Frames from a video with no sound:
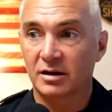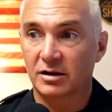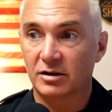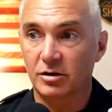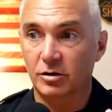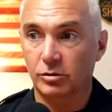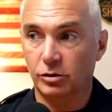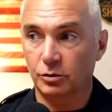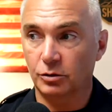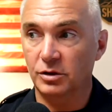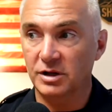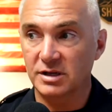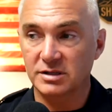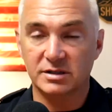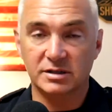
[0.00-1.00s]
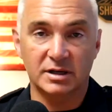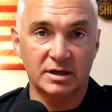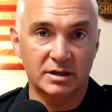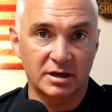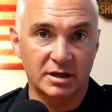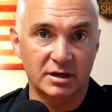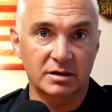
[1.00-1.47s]
Go through this and
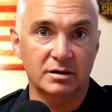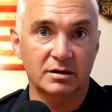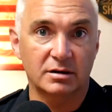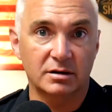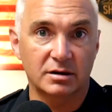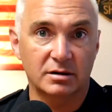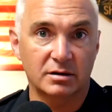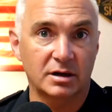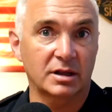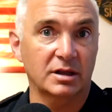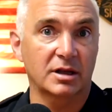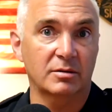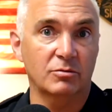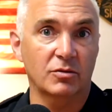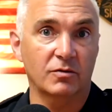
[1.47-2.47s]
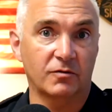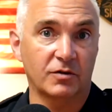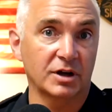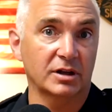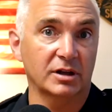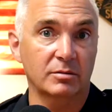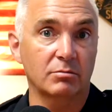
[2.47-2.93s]
then
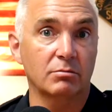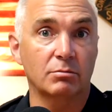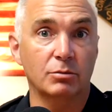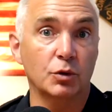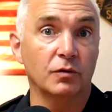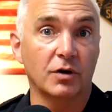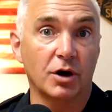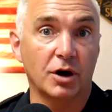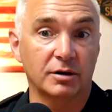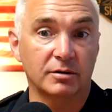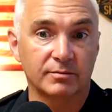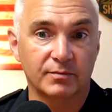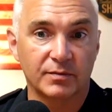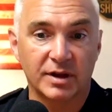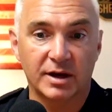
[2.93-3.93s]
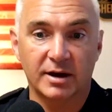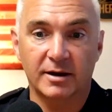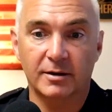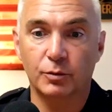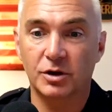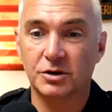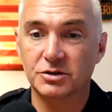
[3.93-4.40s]
frankly move on.
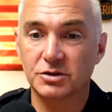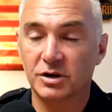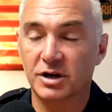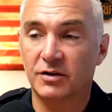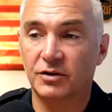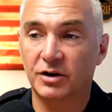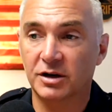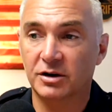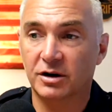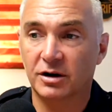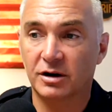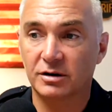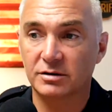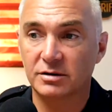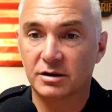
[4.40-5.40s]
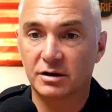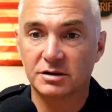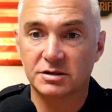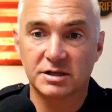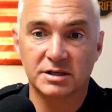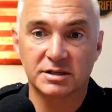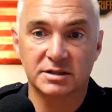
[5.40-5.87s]
We also cover it in our
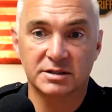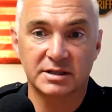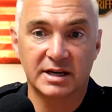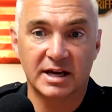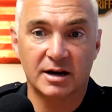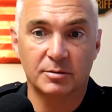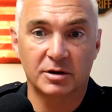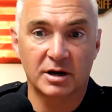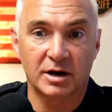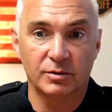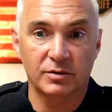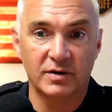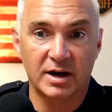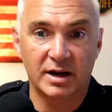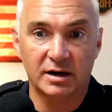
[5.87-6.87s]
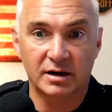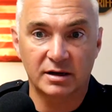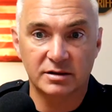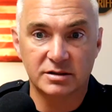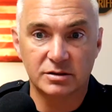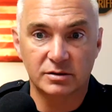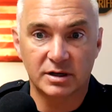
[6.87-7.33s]
Citizens Academy now. We've added it
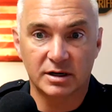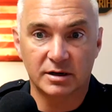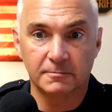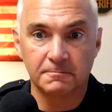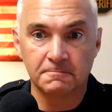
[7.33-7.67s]
to there.